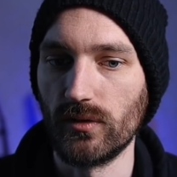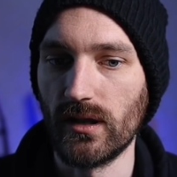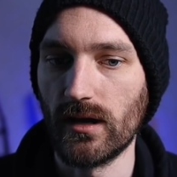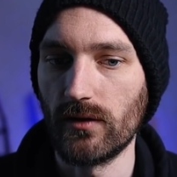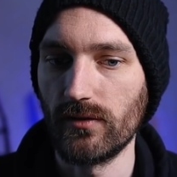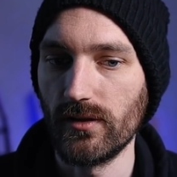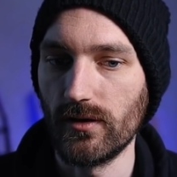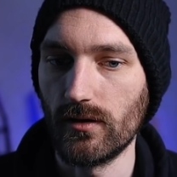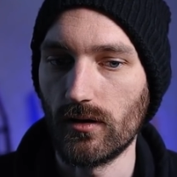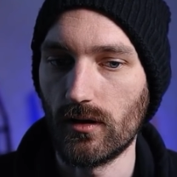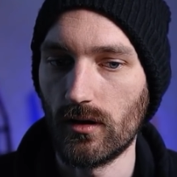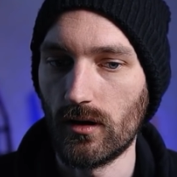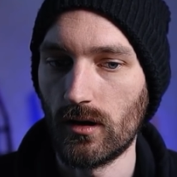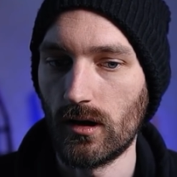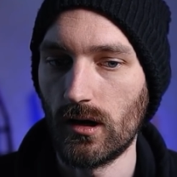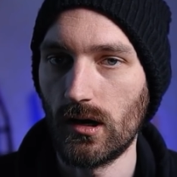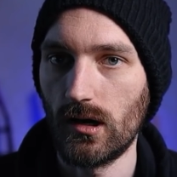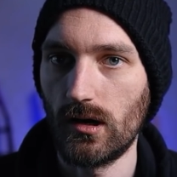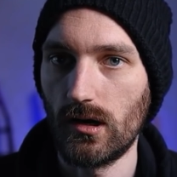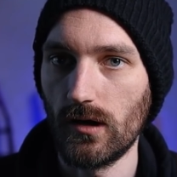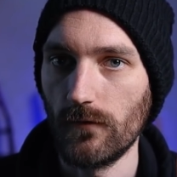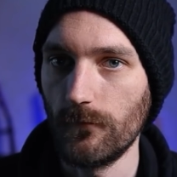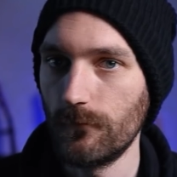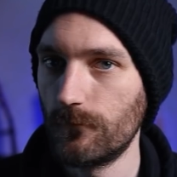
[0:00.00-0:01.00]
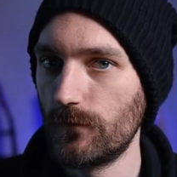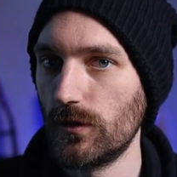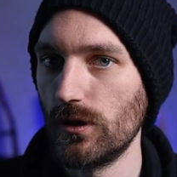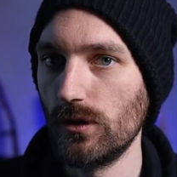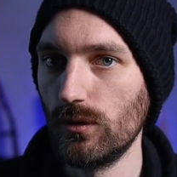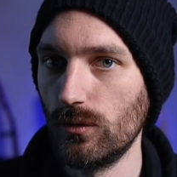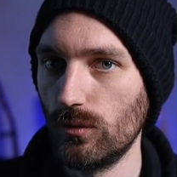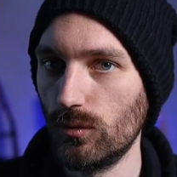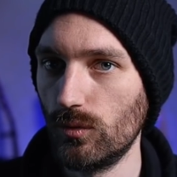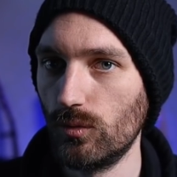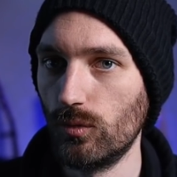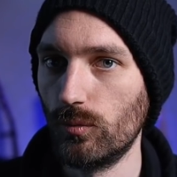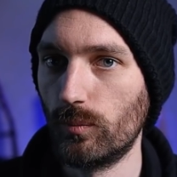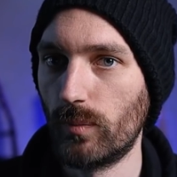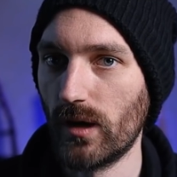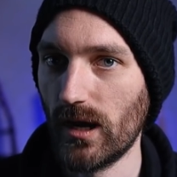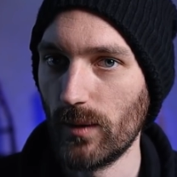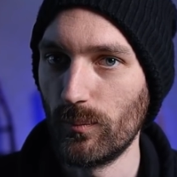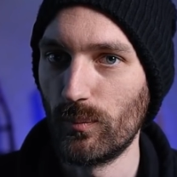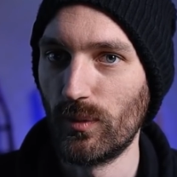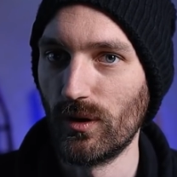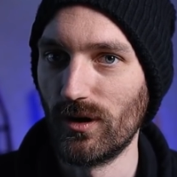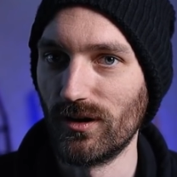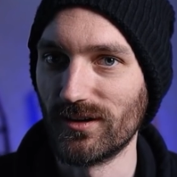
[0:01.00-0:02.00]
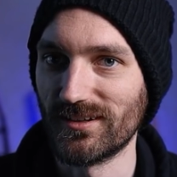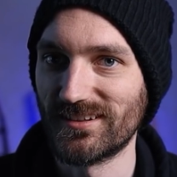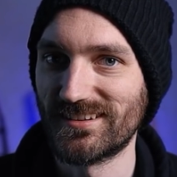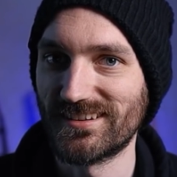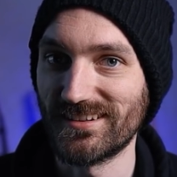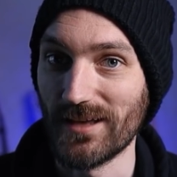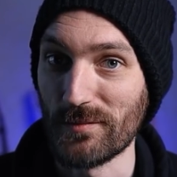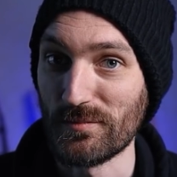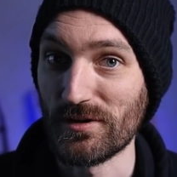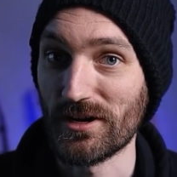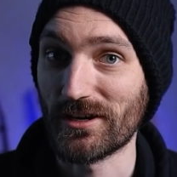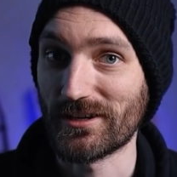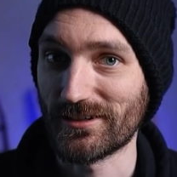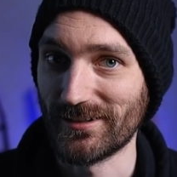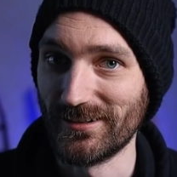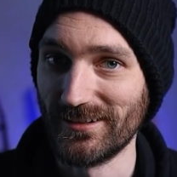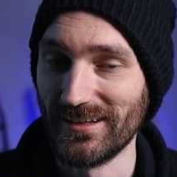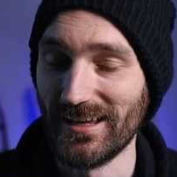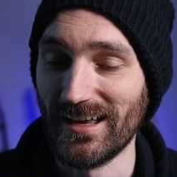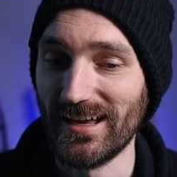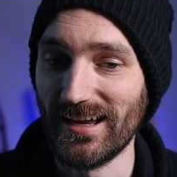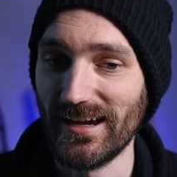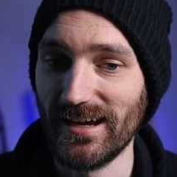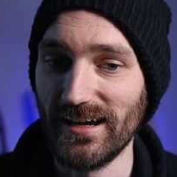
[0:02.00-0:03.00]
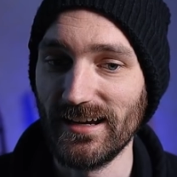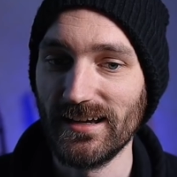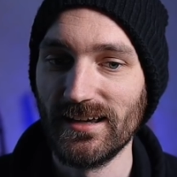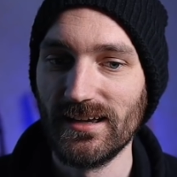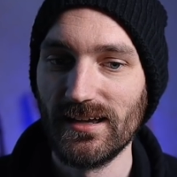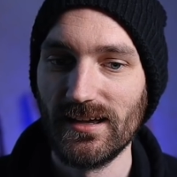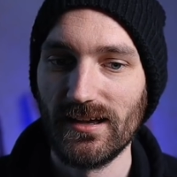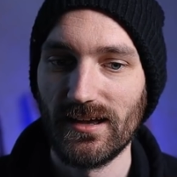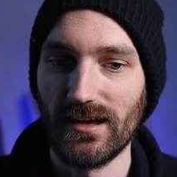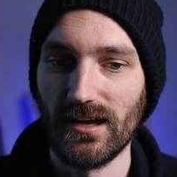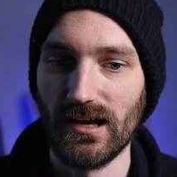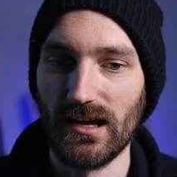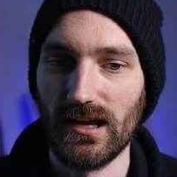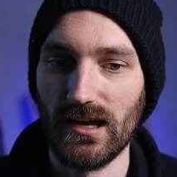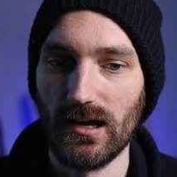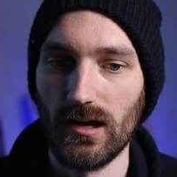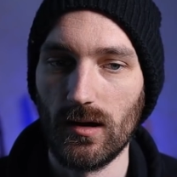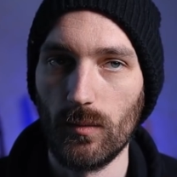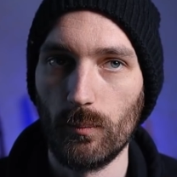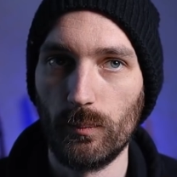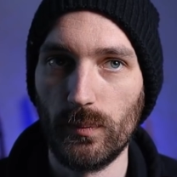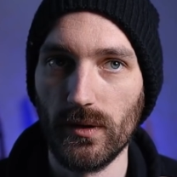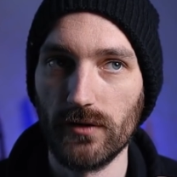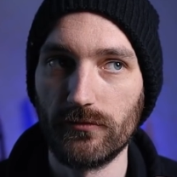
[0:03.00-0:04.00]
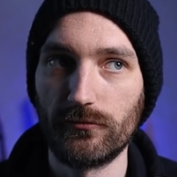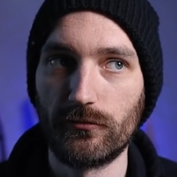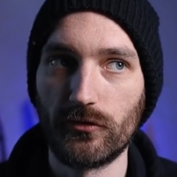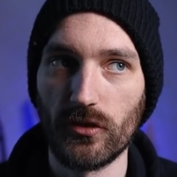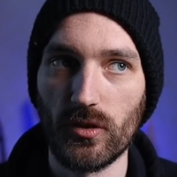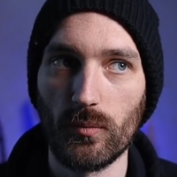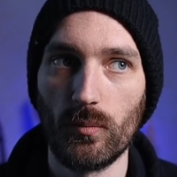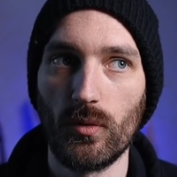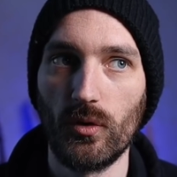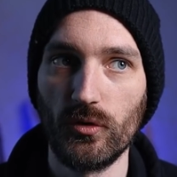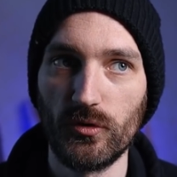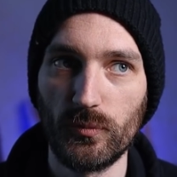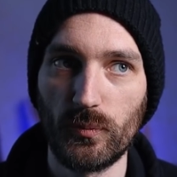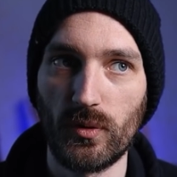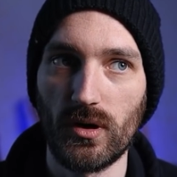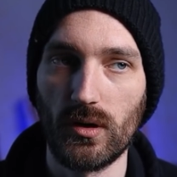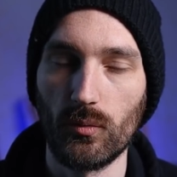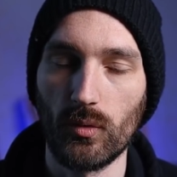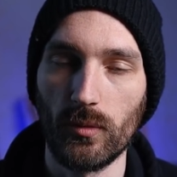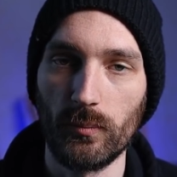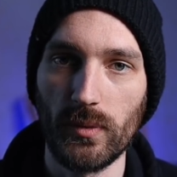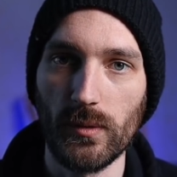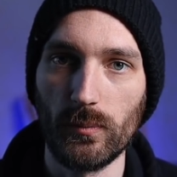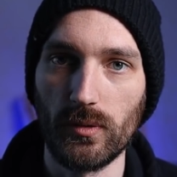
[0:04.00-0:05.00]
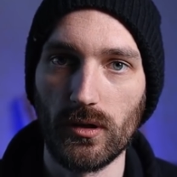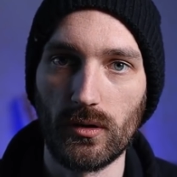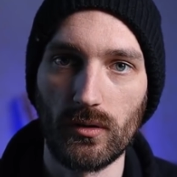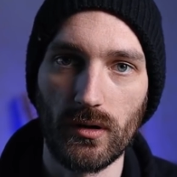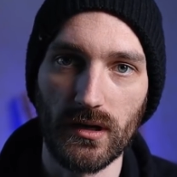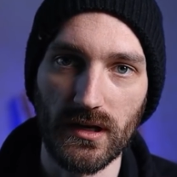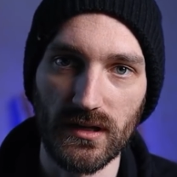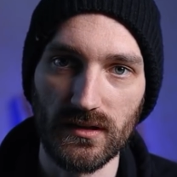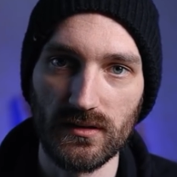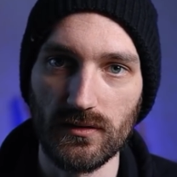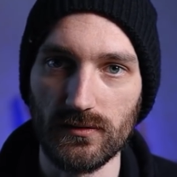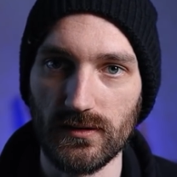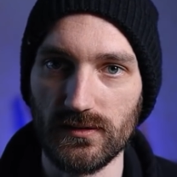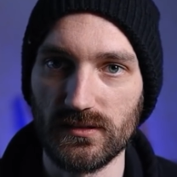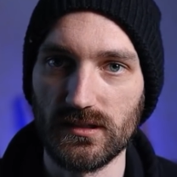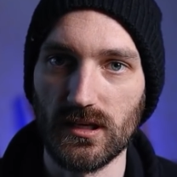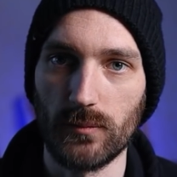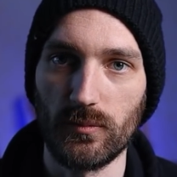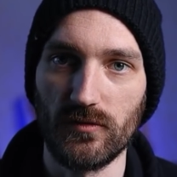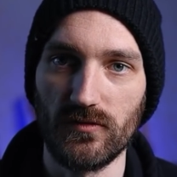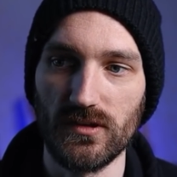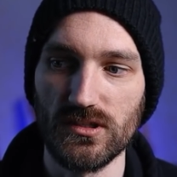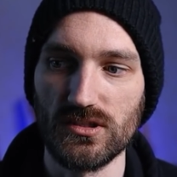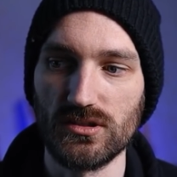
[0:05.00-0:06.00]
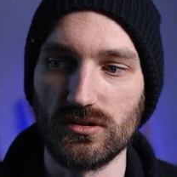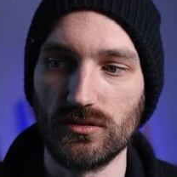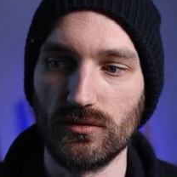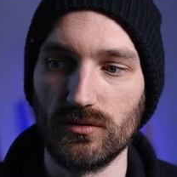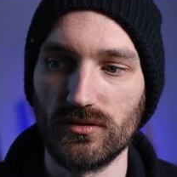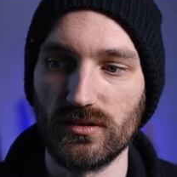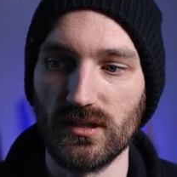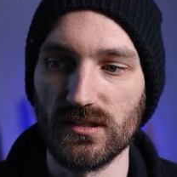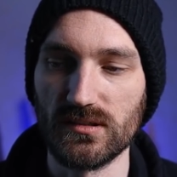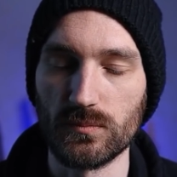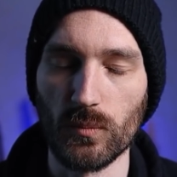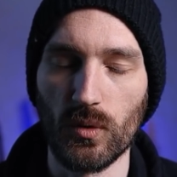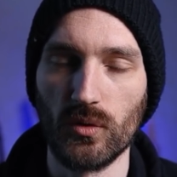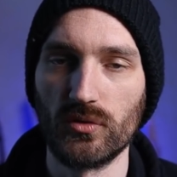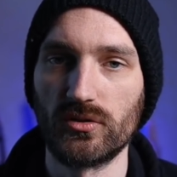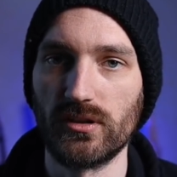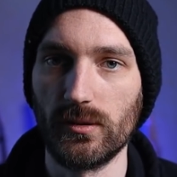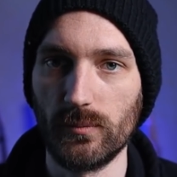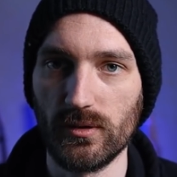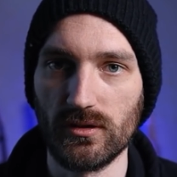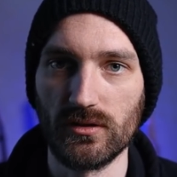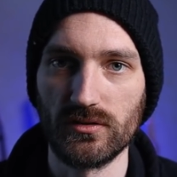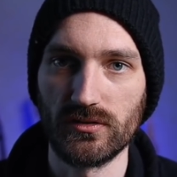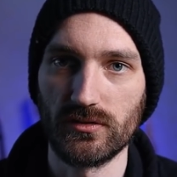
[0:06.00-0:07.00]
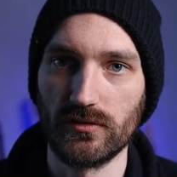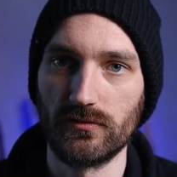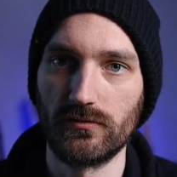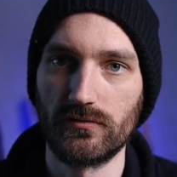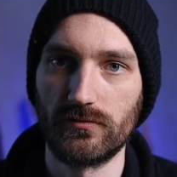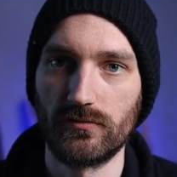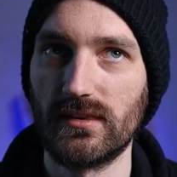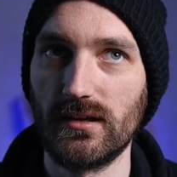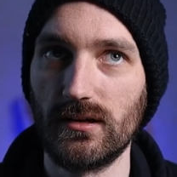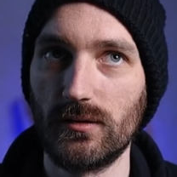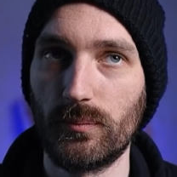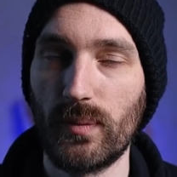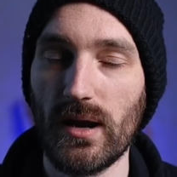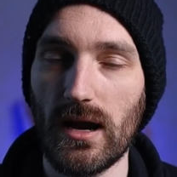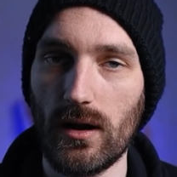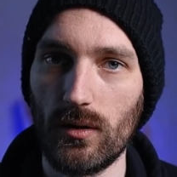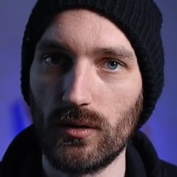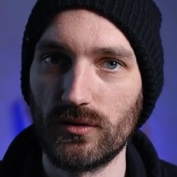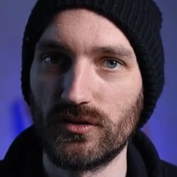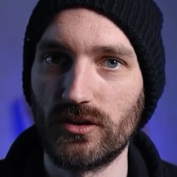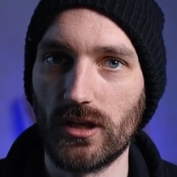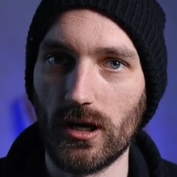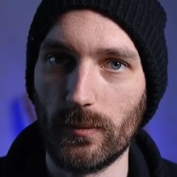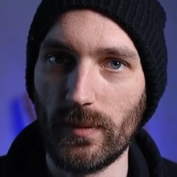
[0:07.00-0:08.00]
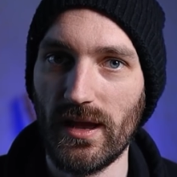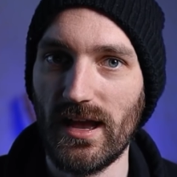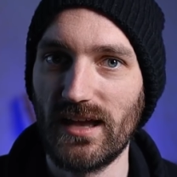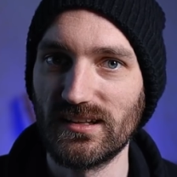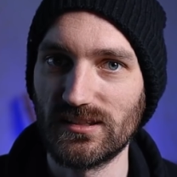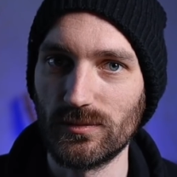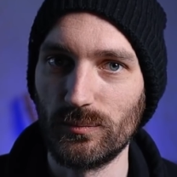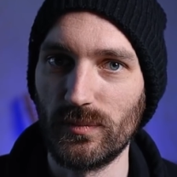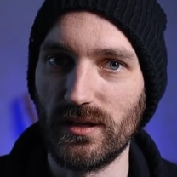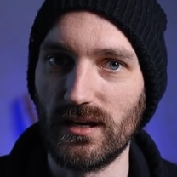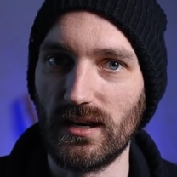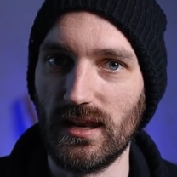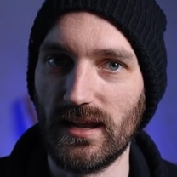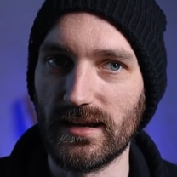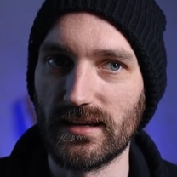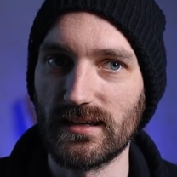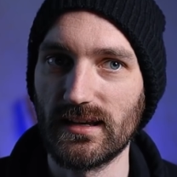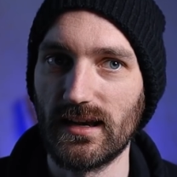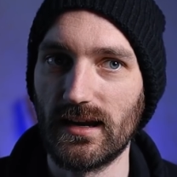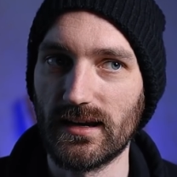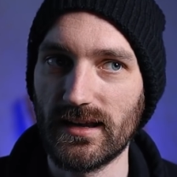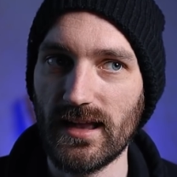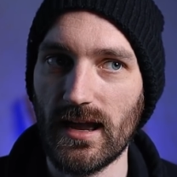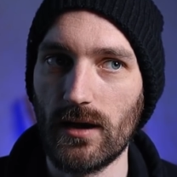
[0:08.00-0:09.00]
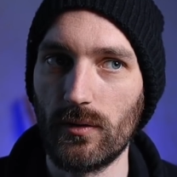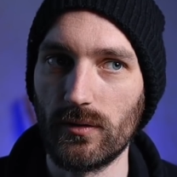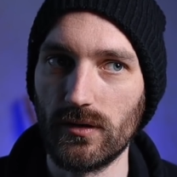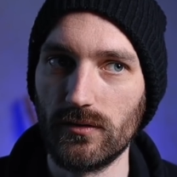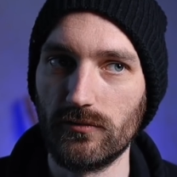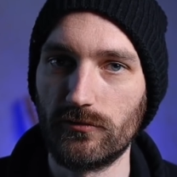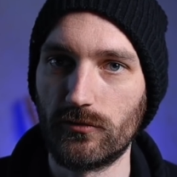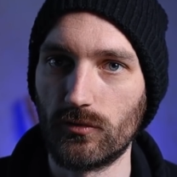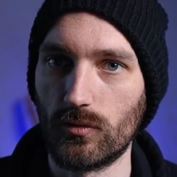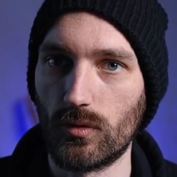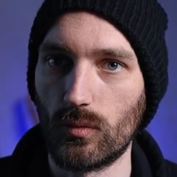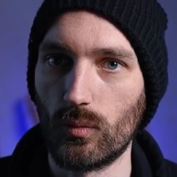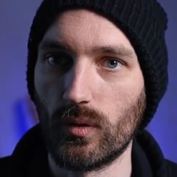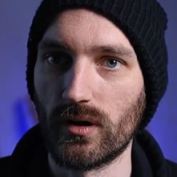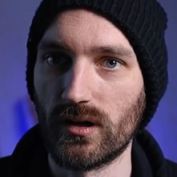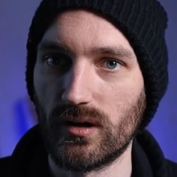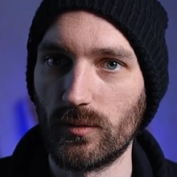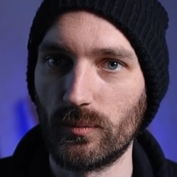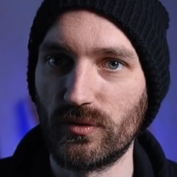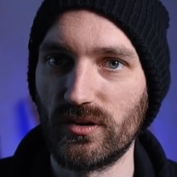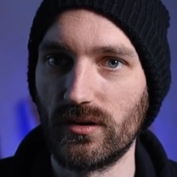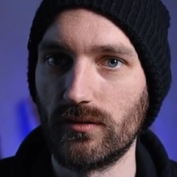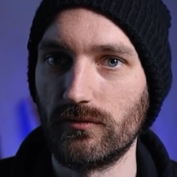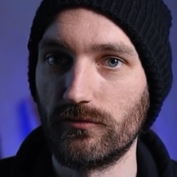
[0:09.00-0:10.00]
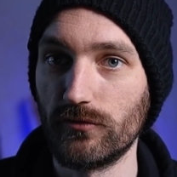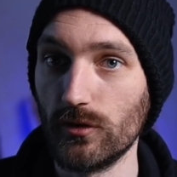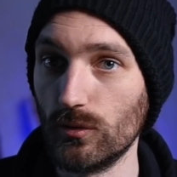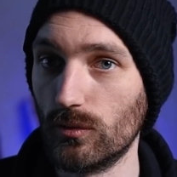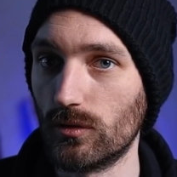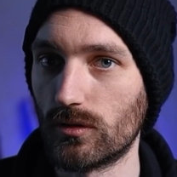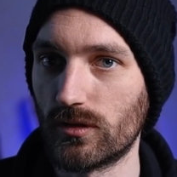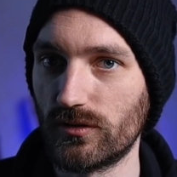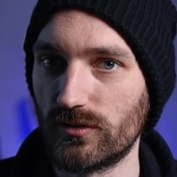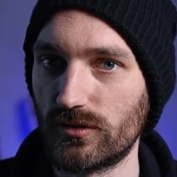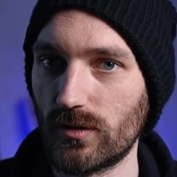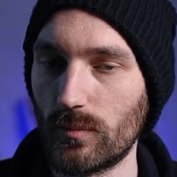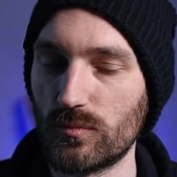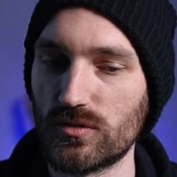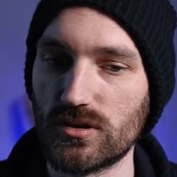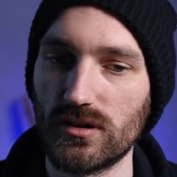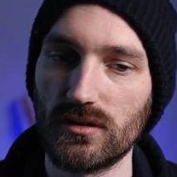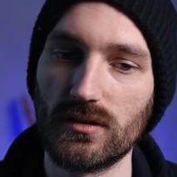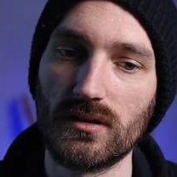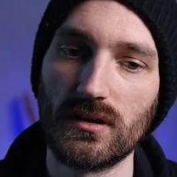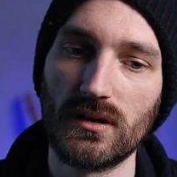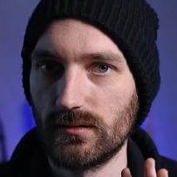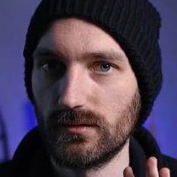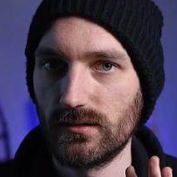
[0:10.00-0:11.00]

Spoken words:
Now there are a few pipe bugs, I'm not gonna lie, but for the most part when people are running into these type of issues, it's mostly because of their power setup hasn't been like accounted for 100% fuel consumption.